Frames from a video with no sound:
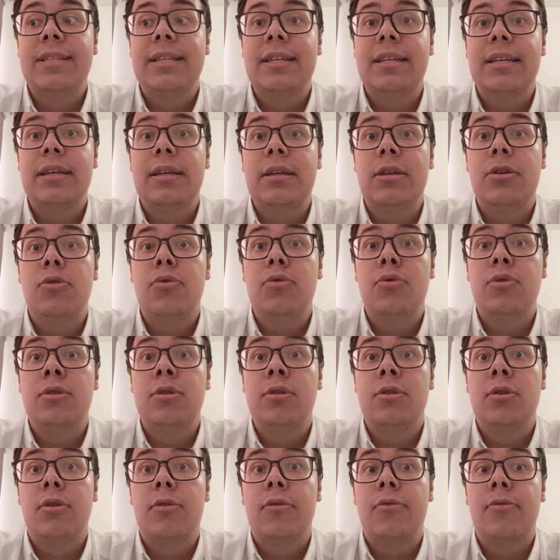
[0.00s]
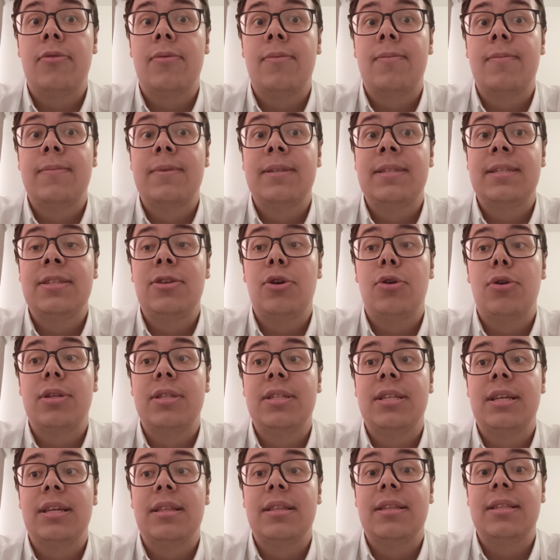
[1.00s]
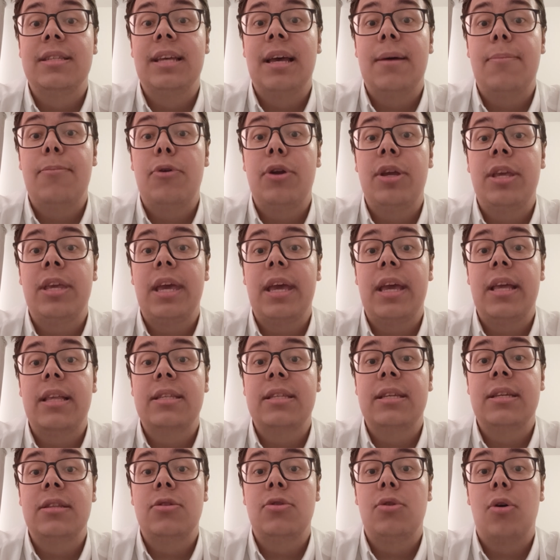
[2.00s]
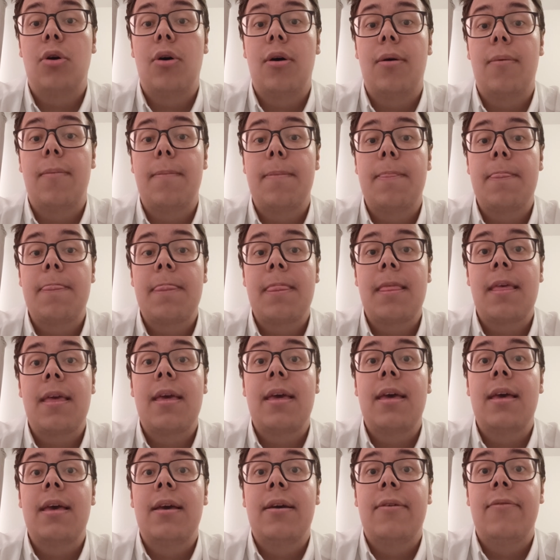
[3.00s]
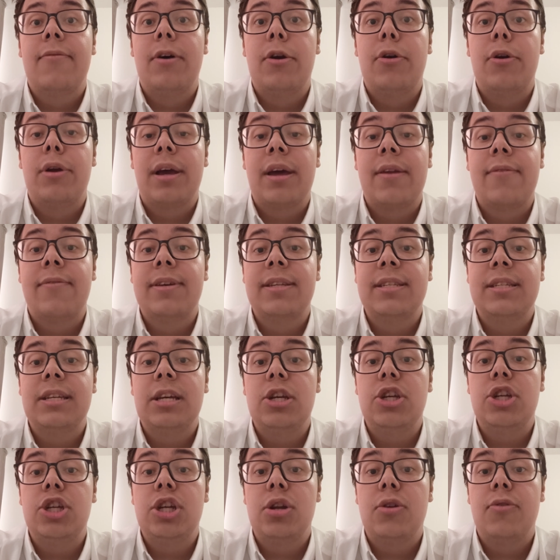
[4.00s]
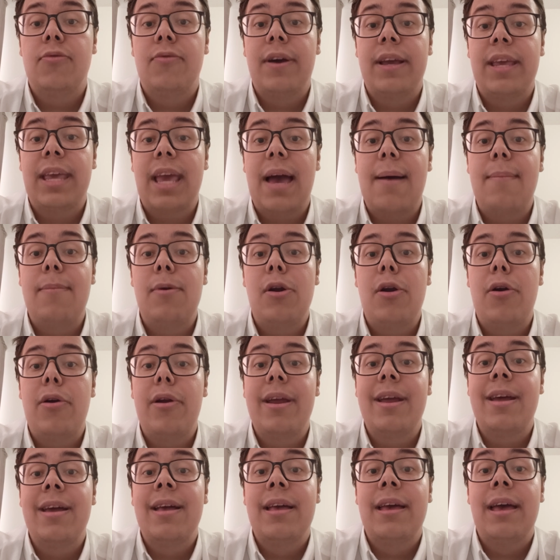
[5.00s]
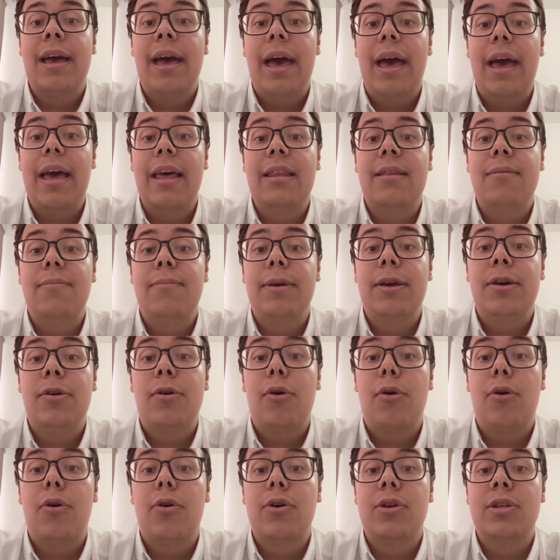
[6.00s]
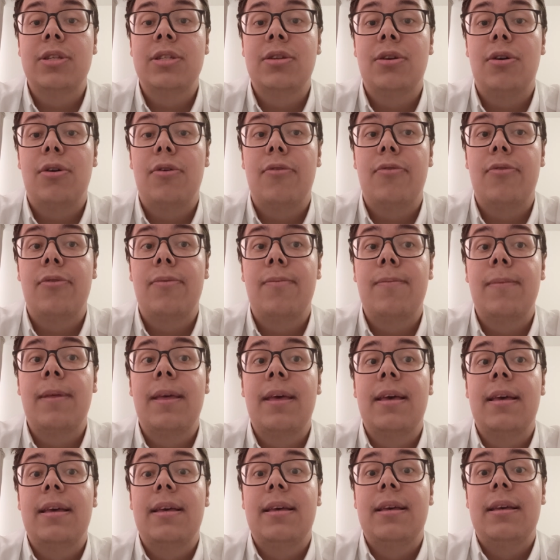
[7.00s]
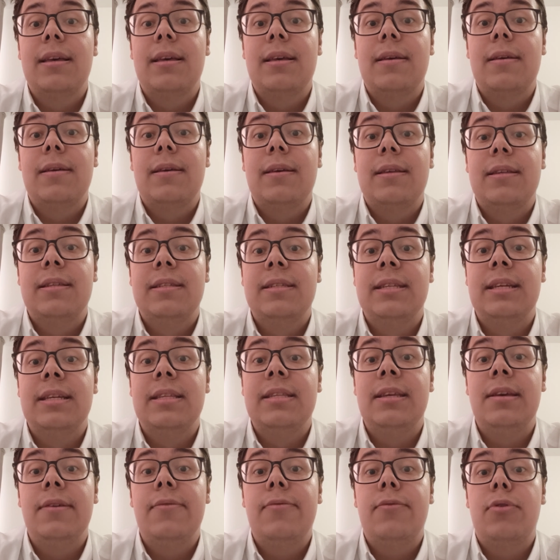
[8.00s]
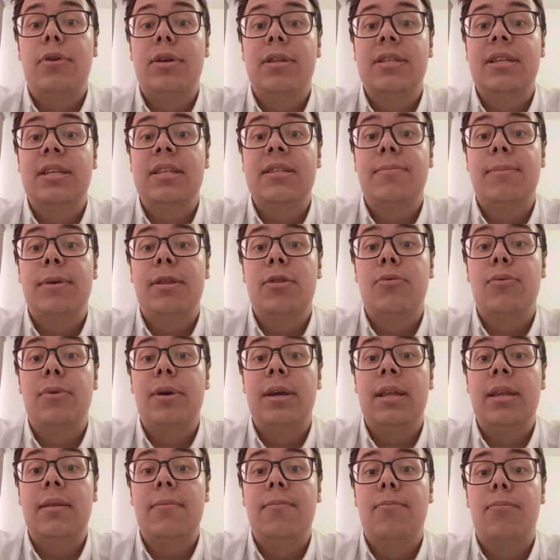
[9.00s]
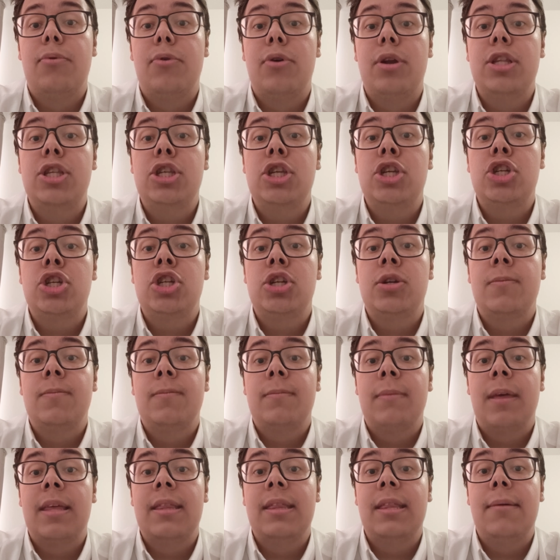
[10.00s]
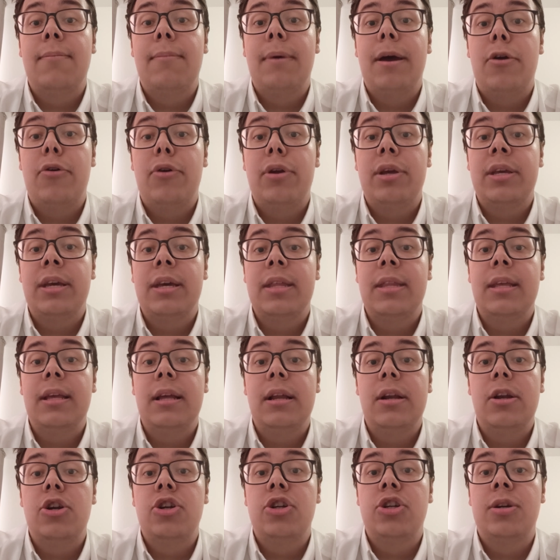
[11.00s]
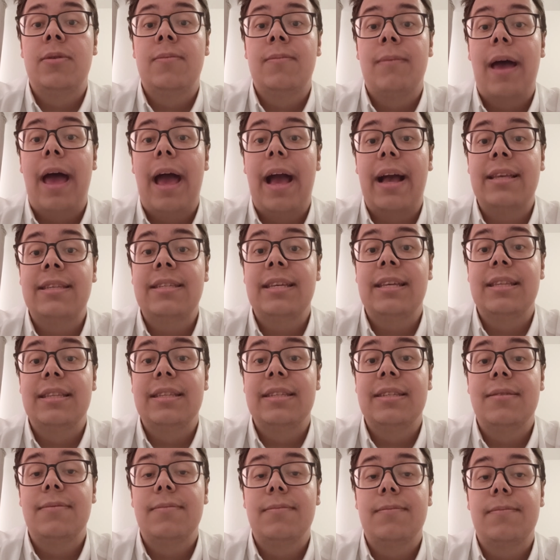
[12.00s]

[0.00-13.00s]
the use of certain deprecated or very conversational vocabulary, and because of the differences between British and American English accents.